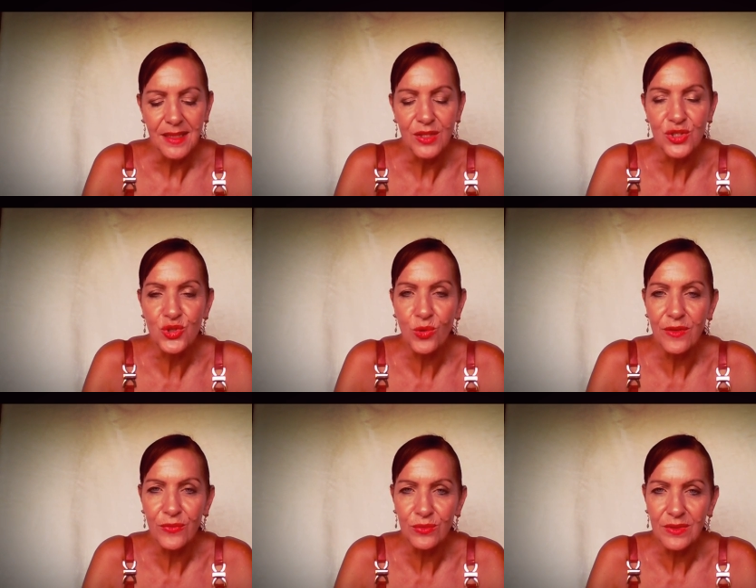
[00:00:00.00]
in a
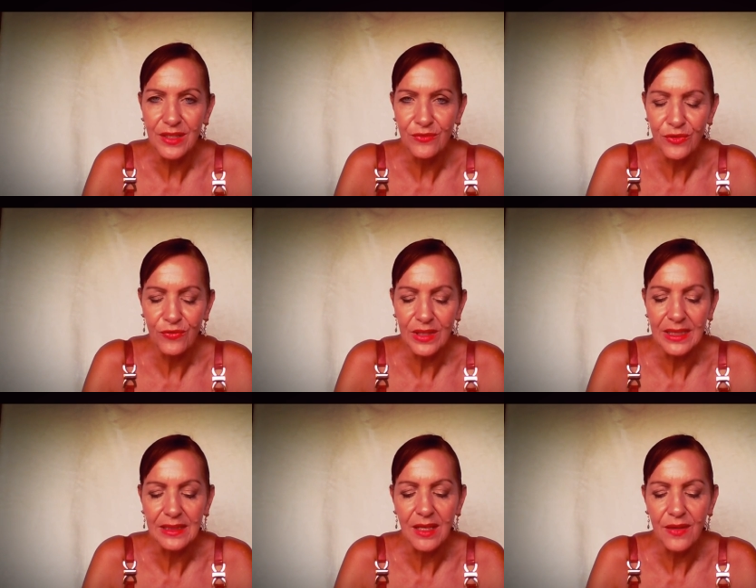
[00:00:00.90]
joyful and
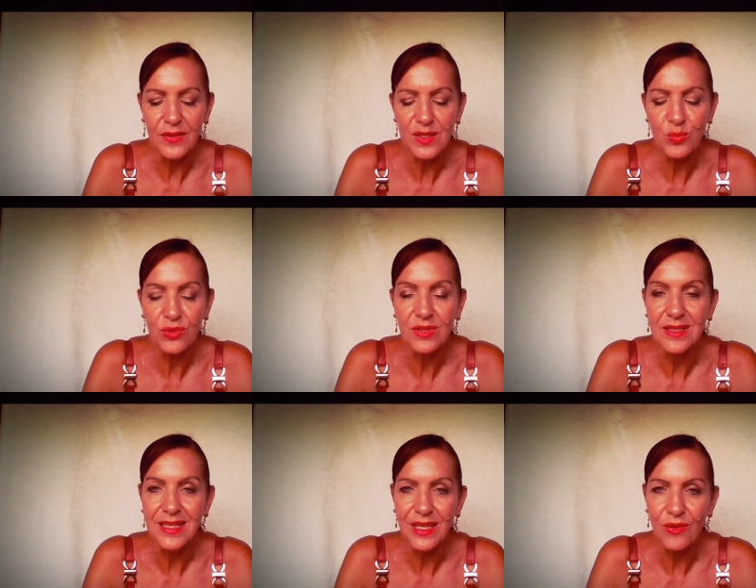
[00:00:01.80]
fulfilling life
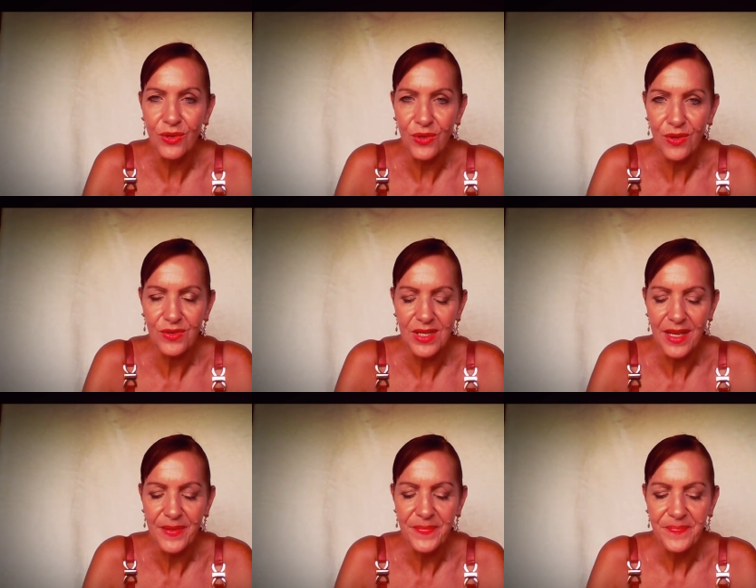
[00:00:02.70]
experience here on earth
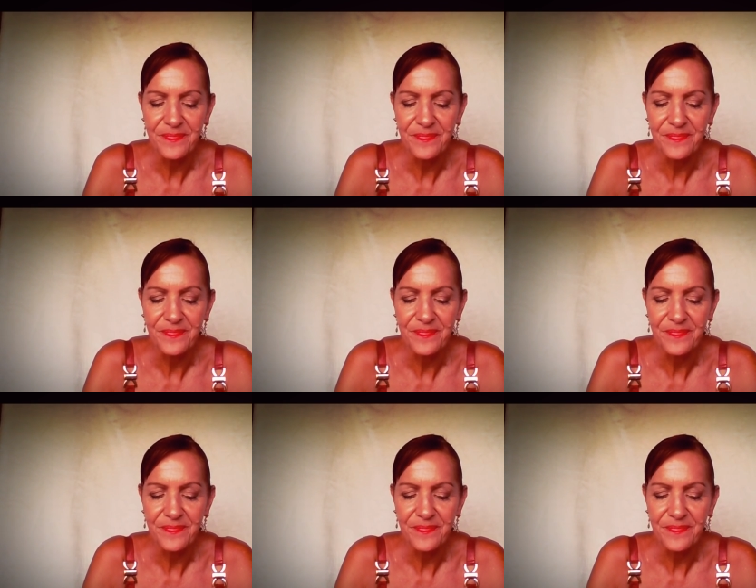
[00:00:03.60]
now,